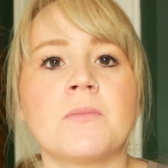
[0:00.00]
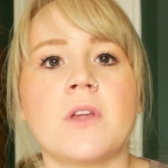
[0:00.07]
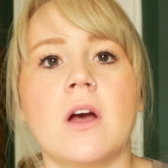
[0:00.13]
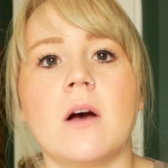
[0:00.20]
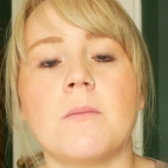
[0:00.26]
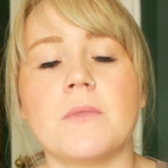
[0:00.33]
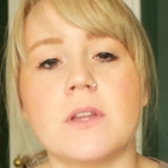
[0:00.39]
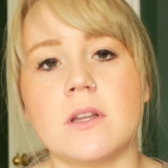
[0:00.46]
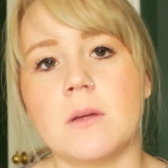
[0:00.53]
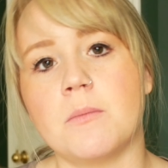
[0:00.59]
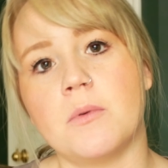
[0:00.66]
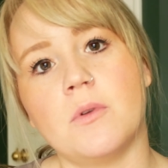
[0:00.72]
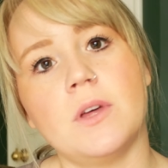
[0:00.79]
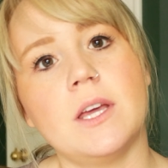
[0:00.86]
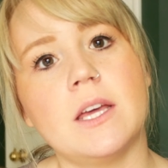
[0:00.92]
the
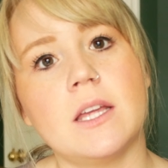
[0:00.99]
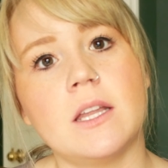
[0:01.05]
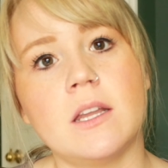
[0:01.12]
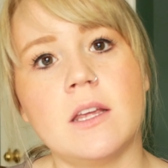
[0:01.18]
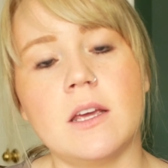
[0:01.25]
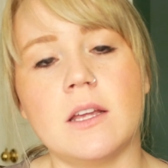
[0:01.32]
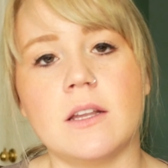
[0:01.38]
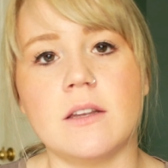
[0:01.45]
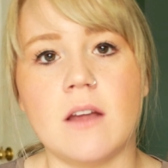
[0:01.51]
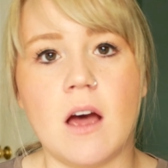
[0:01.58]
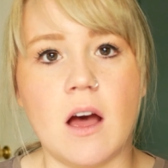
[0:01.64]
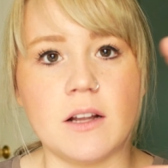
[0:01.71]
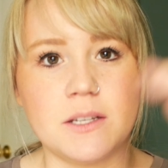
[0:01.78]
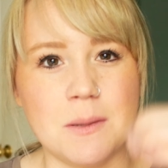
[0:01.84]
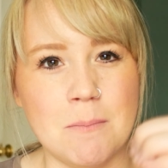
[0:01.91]
nipple in and
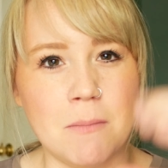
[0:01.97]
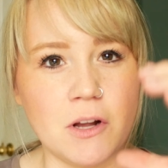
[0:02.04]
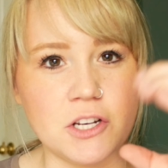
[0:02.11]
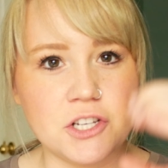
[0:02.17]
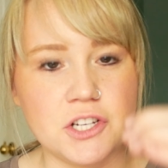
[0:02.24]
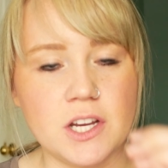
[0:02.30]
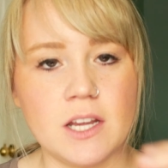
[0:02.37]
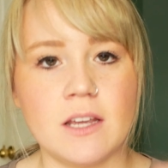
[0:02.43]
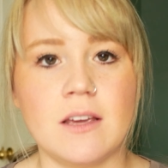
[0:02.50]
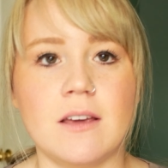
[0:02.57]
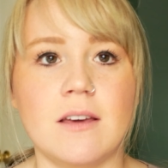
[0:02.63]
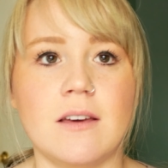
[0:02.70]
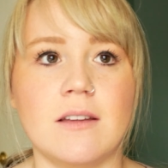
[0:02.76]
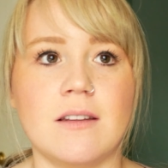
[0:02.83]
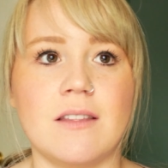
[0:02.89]
not munching,
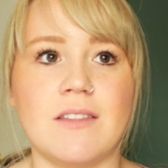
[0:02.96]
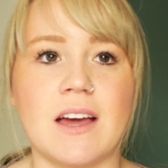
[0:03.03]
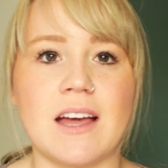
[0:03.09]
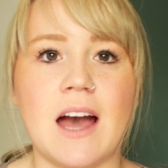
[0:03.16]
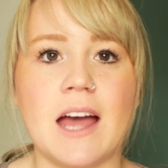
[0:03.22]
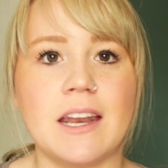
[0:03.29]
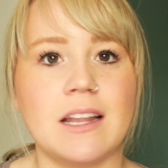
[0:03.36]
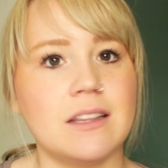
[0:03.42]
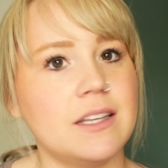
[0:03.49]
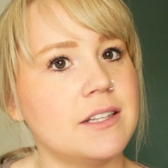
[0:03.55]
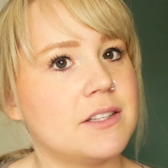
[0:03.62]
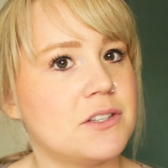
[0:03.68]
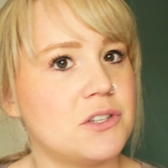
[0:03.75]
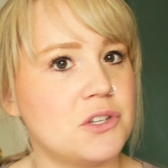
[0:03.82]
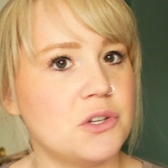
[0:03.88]
and that kind of
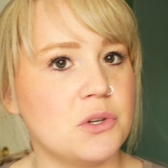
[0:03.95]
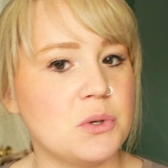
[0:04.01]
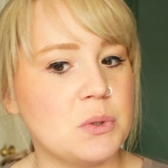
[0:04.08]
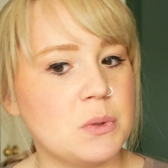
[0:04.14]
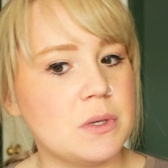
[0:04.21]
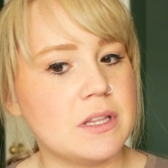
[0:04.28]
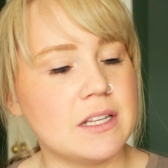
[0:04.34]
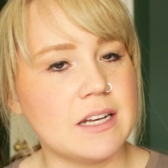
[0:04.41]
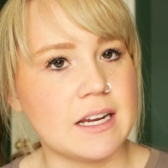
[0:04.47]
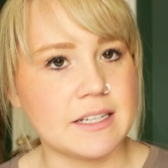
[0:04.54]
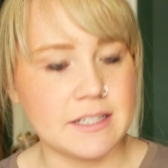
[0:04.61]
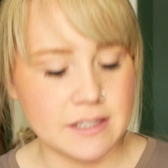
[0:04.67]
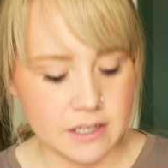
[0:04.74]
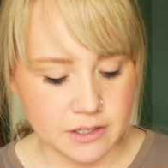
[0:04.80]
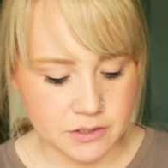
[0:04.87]
leads to the
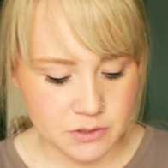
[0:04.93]
next thing.